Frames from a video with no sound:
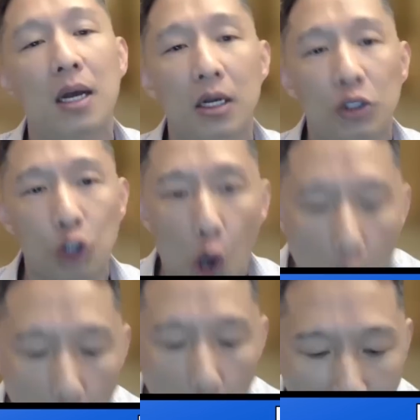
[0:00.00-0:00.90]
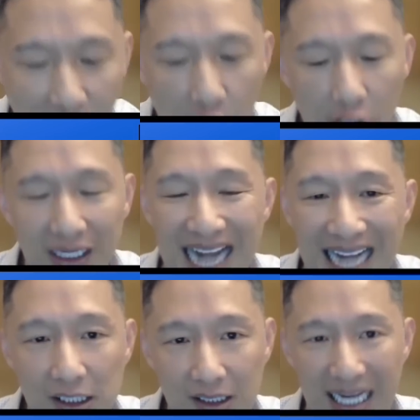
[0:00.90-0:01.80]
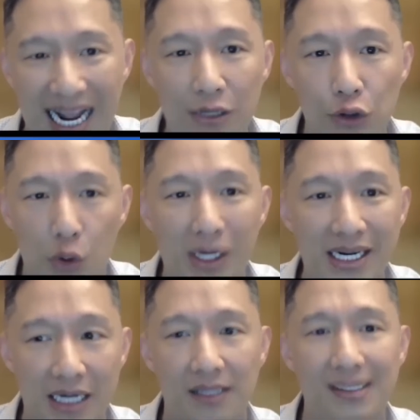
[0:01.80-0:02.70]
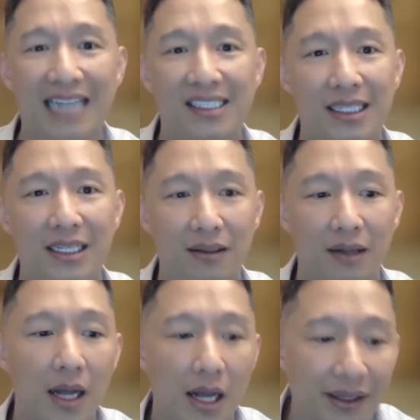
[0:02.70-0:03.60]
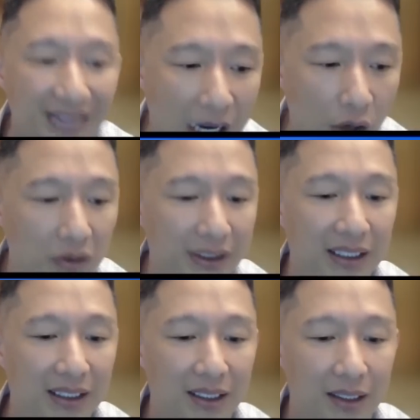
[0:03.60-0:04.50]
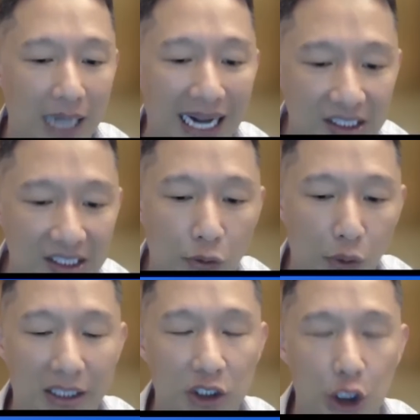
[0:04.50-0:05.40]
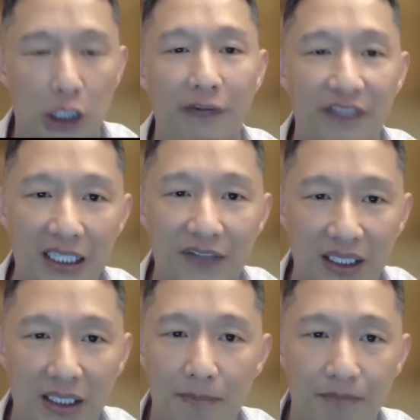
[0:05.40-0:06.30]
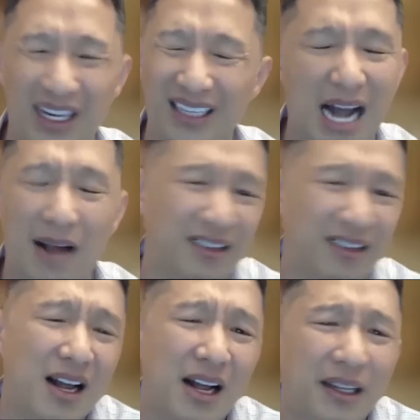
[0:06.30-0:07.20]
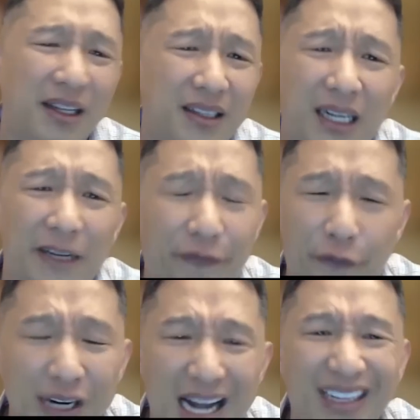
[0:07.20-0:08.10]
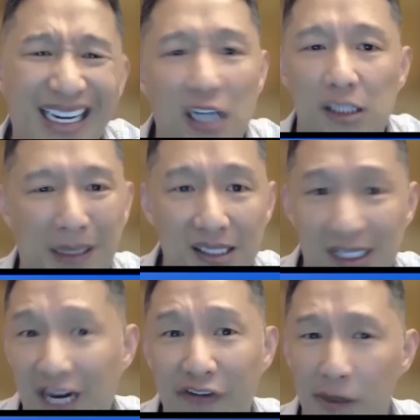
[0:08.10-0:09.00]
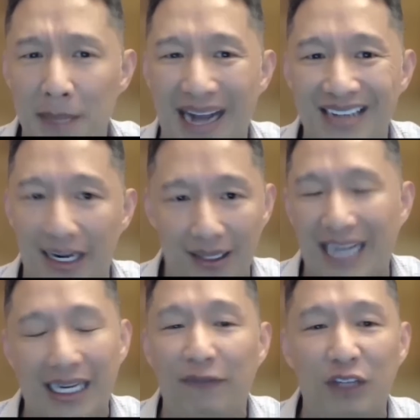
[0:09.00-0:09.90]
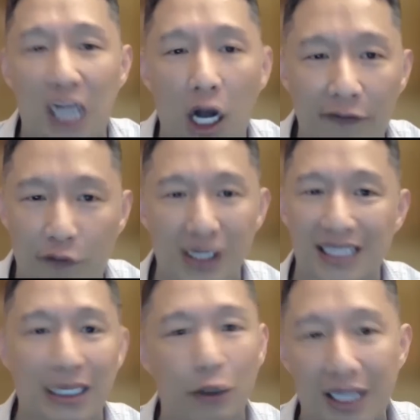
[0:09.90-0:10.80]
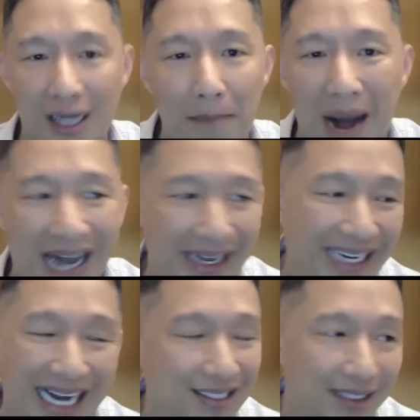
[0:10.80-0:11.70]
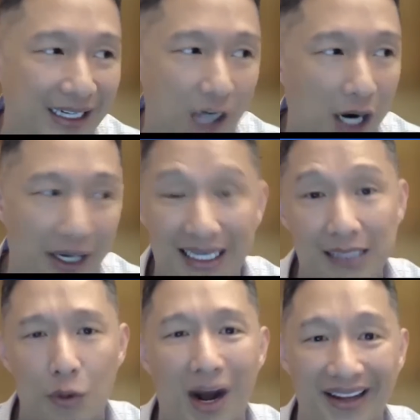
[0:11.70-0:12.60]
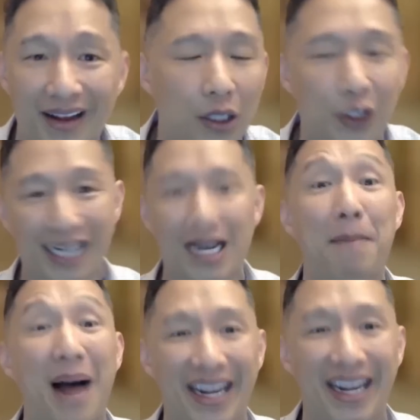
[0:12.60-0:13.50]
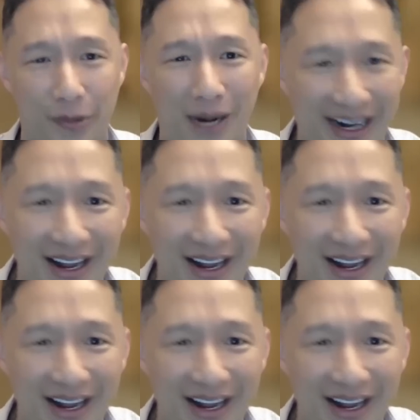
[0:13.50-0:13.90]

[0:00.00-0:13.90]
So over the next 10 to 20 years, I see not only I see a greater share of EV, if for nothing else, because the government mandate. Like if the California say you cannot buy a gasoline car, guess what? You cannot buy it, right?